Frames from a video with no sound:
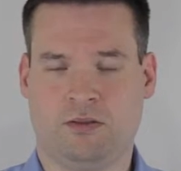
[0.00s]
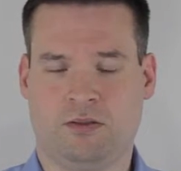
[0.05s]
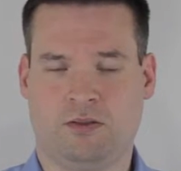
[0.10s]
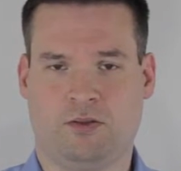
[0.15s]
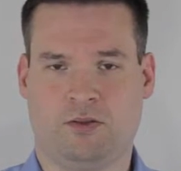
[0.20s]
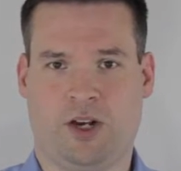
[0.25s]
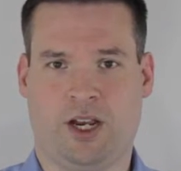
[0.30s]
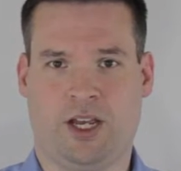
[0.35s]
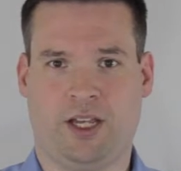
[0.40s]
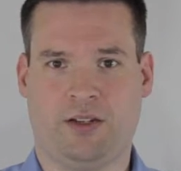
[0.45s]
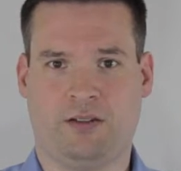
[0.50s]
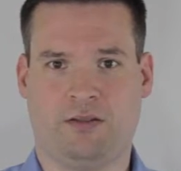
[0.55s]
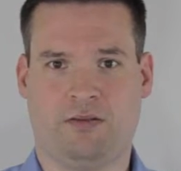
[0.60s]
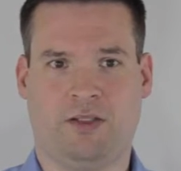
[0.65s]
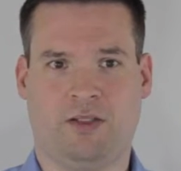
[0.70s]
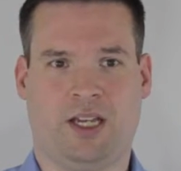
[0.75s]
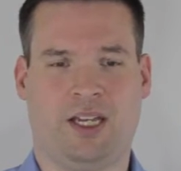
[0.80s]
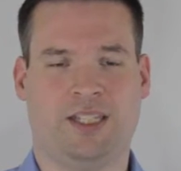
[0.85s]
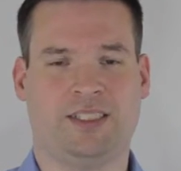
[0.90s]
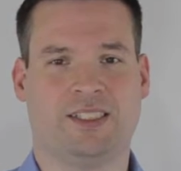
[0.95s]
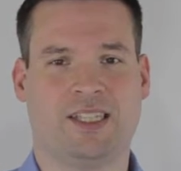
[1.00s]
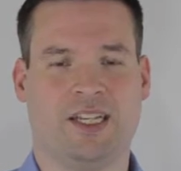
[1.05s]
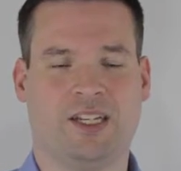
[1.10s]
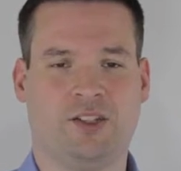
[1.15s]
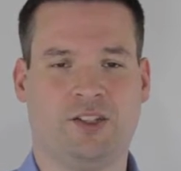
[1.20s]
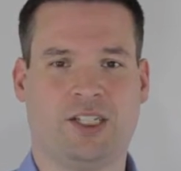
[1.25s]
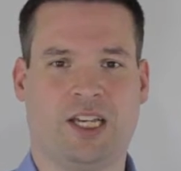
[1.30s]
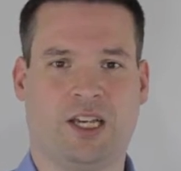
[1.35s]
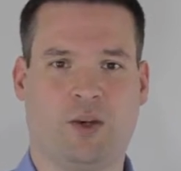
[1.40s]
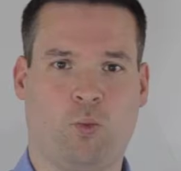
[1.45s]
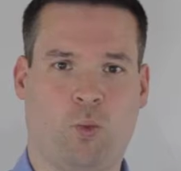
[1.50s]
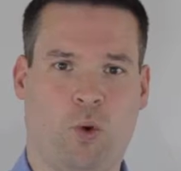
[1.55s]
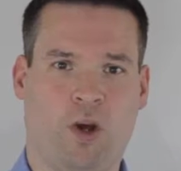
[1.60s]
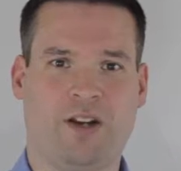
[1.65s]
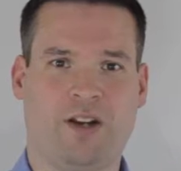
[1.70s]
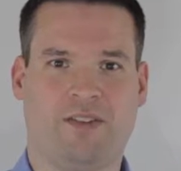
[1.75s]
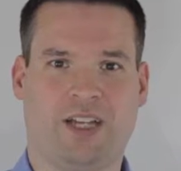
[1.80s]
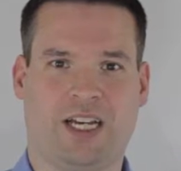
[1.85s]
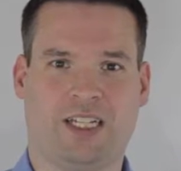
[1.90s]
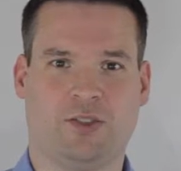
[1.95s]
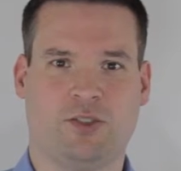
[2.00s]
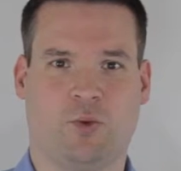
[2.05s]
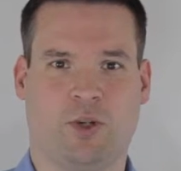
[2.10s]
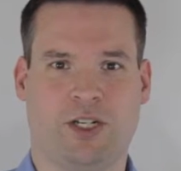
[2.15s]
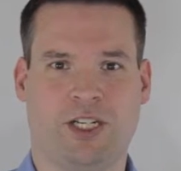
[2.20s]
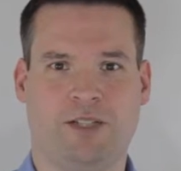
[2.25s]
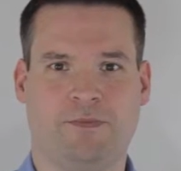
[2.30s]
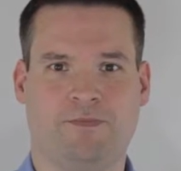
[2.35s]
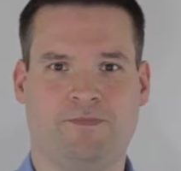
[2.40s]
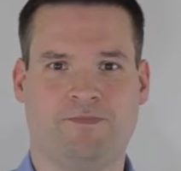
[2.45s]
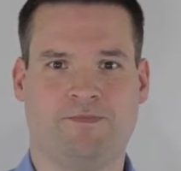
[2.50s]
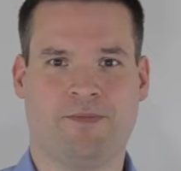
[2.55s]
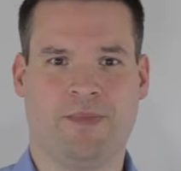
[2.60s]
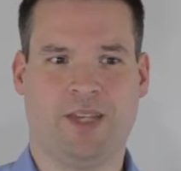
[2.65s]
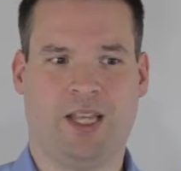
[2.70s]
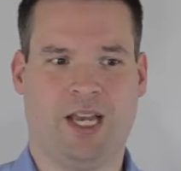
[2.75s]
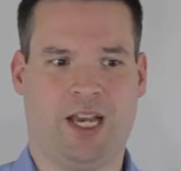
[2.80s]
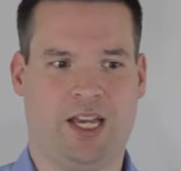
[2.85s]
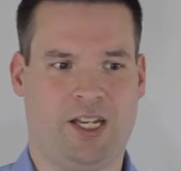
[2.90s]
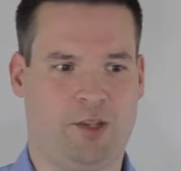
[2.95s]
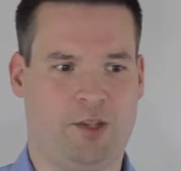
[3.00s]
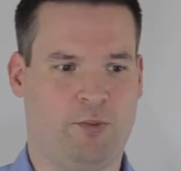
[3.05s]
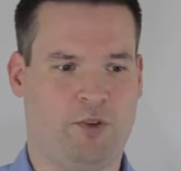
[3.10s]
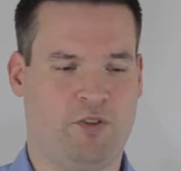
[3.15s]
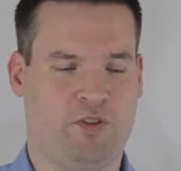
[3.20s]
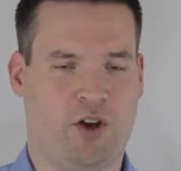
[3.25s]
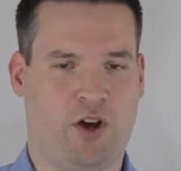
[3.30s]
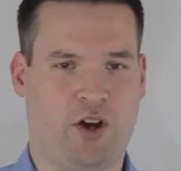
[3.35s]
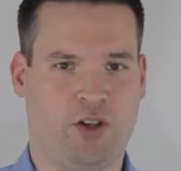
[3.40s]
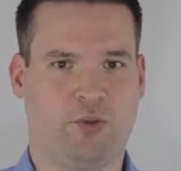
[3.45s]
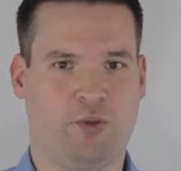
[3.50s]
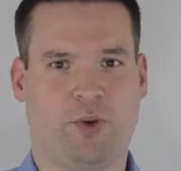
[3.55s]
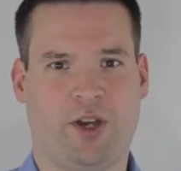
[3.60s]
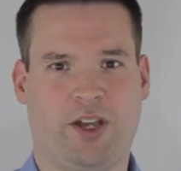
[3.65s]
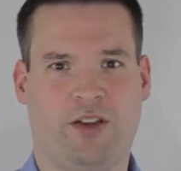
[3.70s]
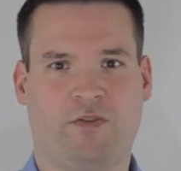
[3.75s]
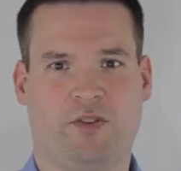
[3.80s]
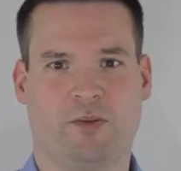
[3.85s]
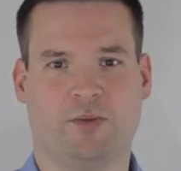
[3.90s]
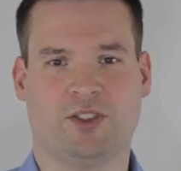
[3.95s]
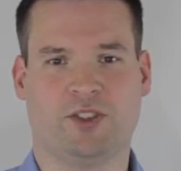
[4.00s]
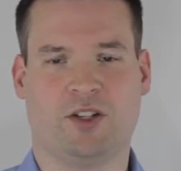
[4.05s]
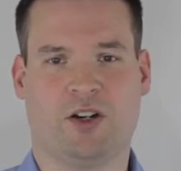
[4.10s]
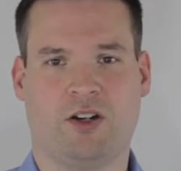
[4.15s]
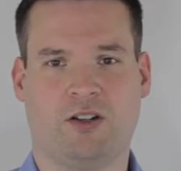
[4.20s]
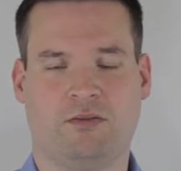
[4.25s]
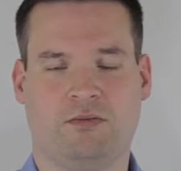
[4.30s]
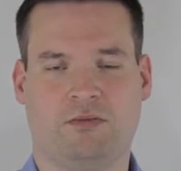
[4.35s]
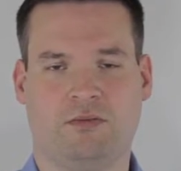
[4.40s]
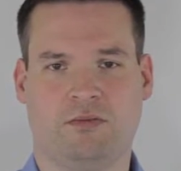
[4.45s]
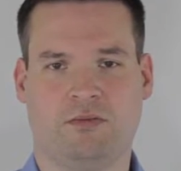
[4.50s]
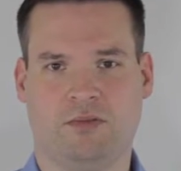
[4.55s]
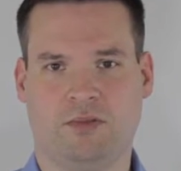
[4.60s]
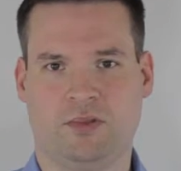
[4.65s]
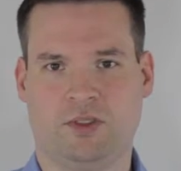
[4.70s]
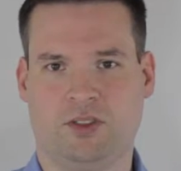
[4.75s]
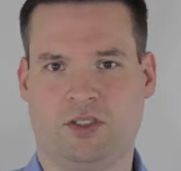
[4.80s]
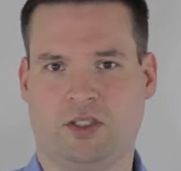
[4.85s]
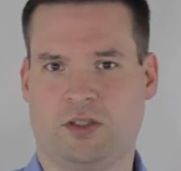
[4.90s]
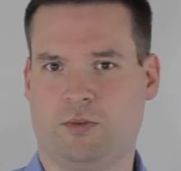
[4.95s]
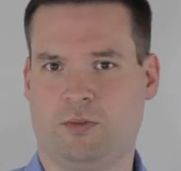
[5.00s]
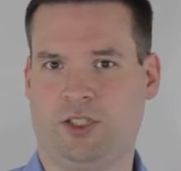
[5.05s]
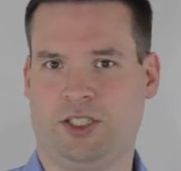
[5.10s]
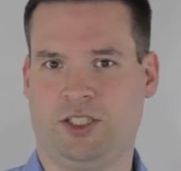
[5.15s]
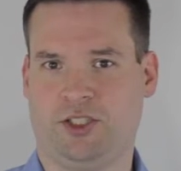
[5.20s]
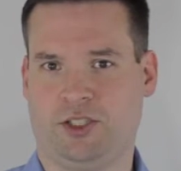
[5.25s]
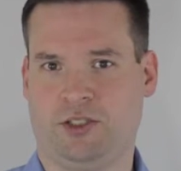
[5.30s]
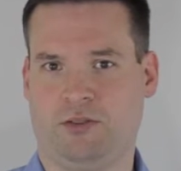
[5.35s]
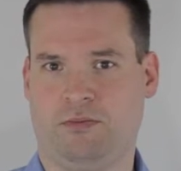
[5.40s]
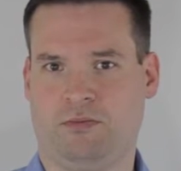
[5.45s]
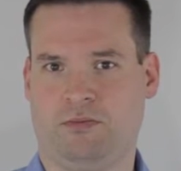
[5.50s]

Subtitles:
right? Instead, you take one of that 20 and you move all the way from start to completion.